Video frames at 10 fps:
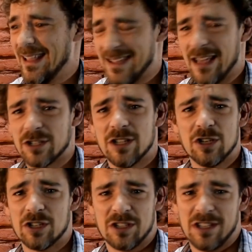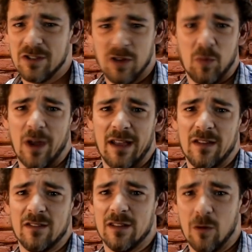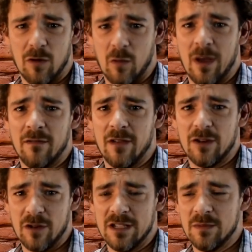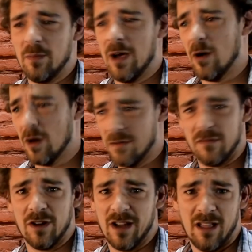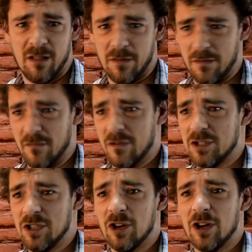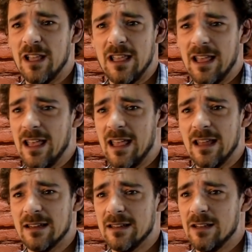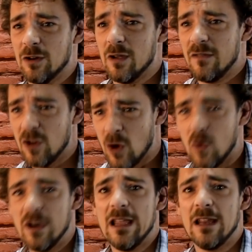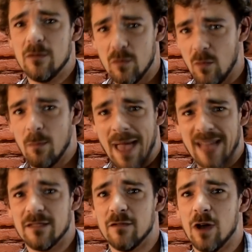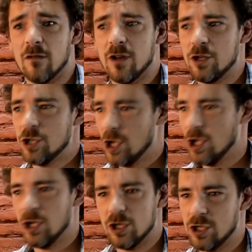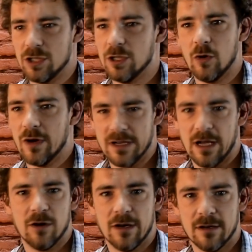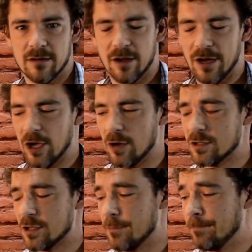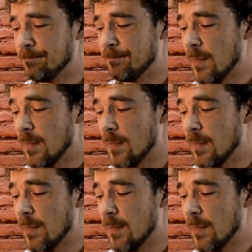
it's actually just it's good practice to lower the Wi-Fi transmit power for your health, for security, and you know if you don't need massive coverage, just lower it down, and there you go. So